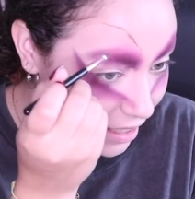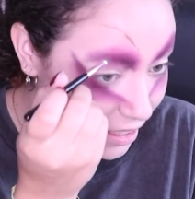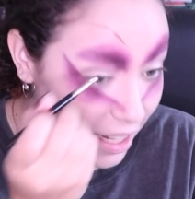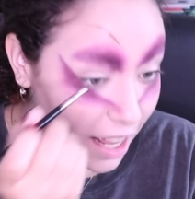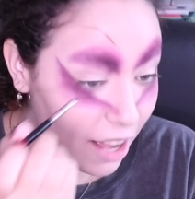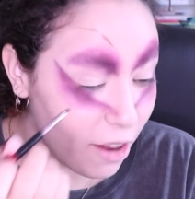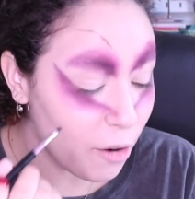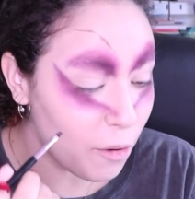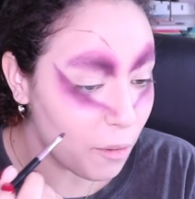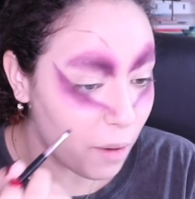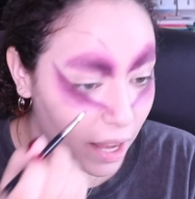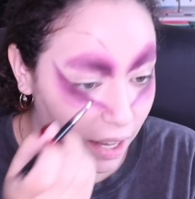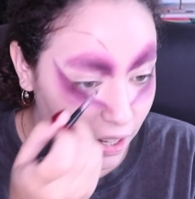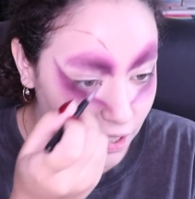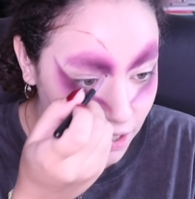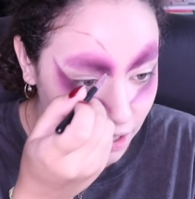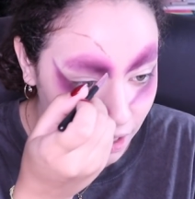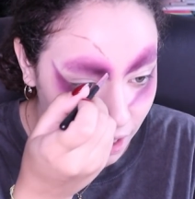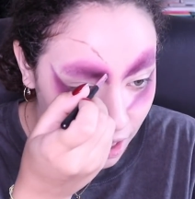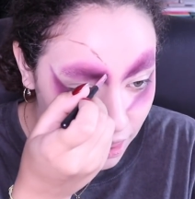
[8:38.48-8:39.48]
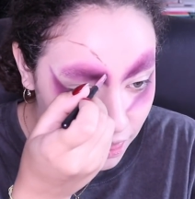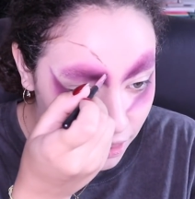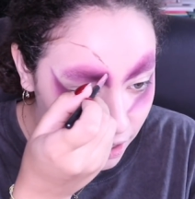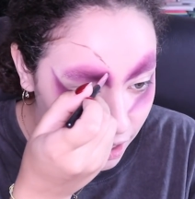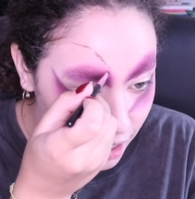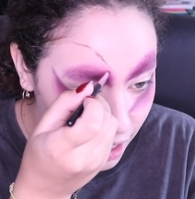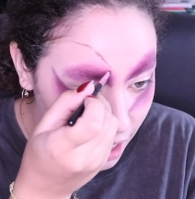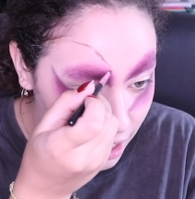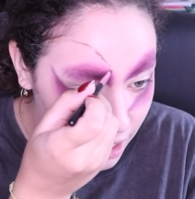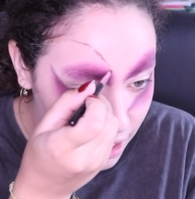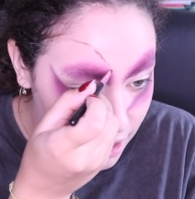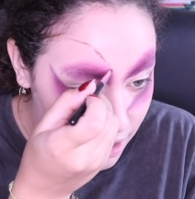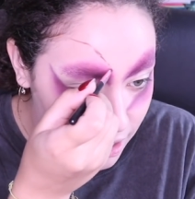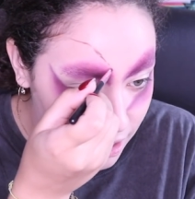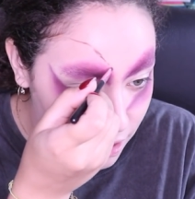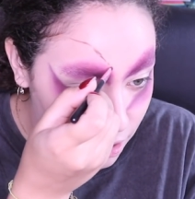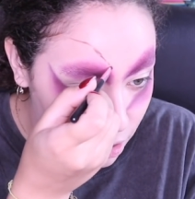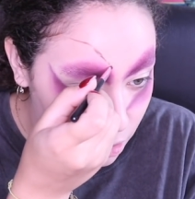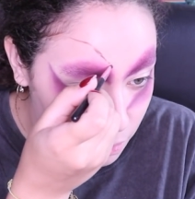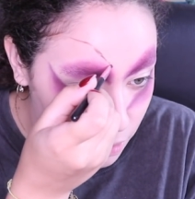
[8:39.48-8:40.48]
No, actually, I thought I had
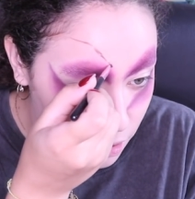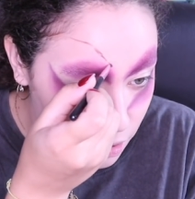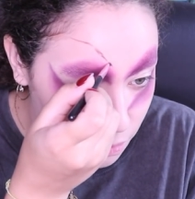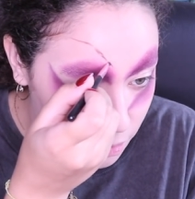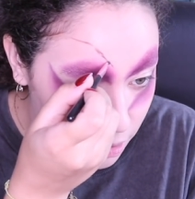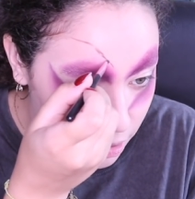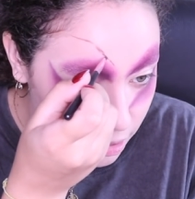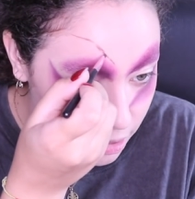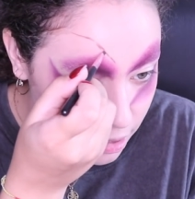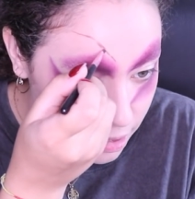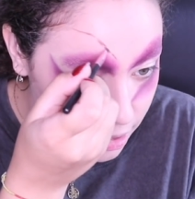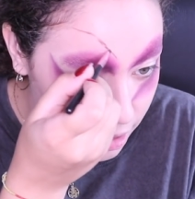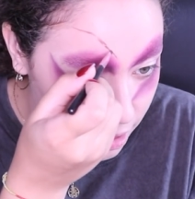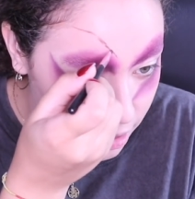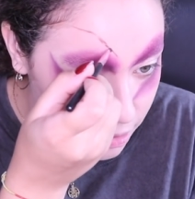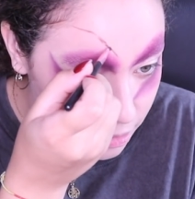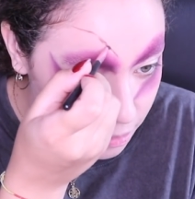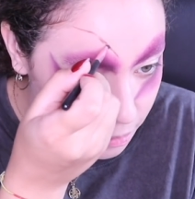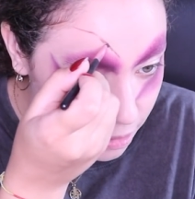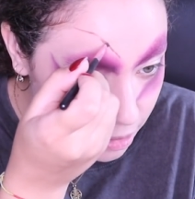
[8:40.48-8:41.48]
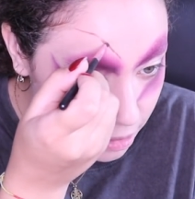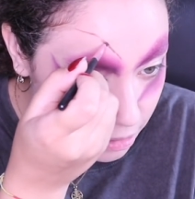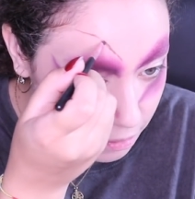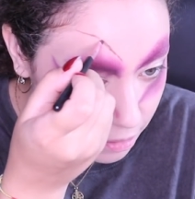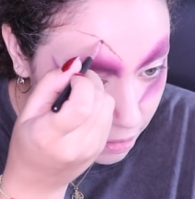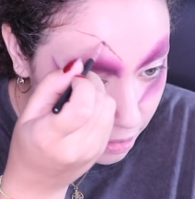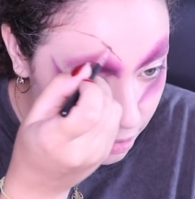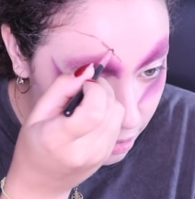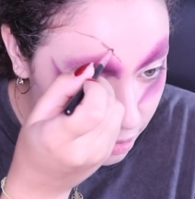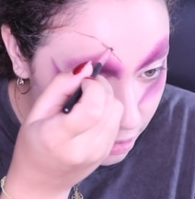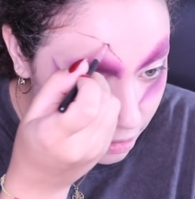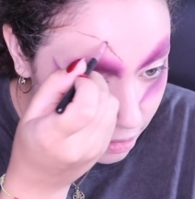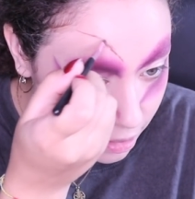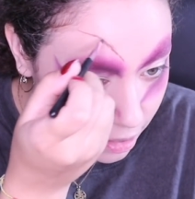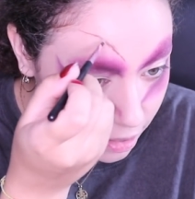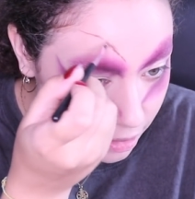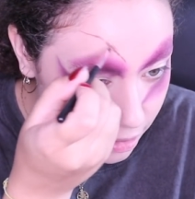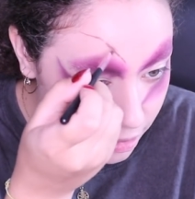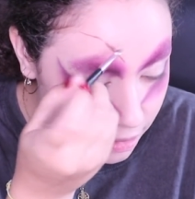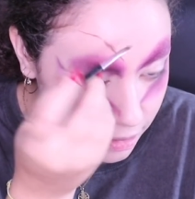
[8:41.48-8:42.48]
so much real estate to work with,
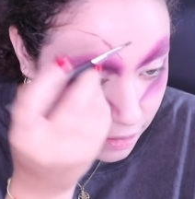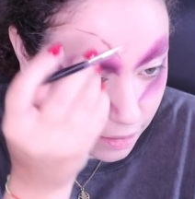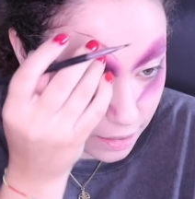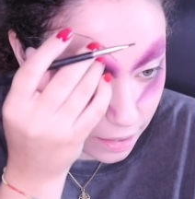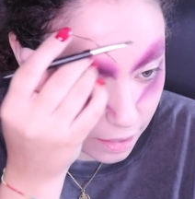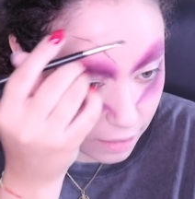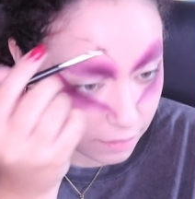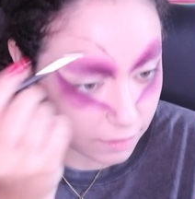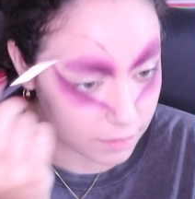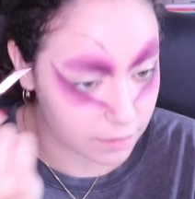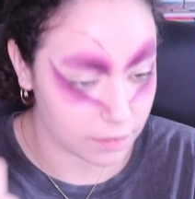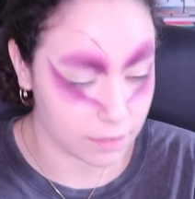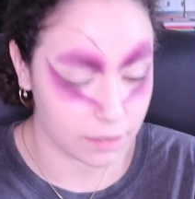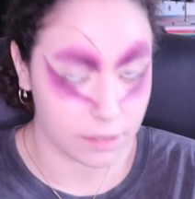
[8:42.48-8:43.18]
and turns out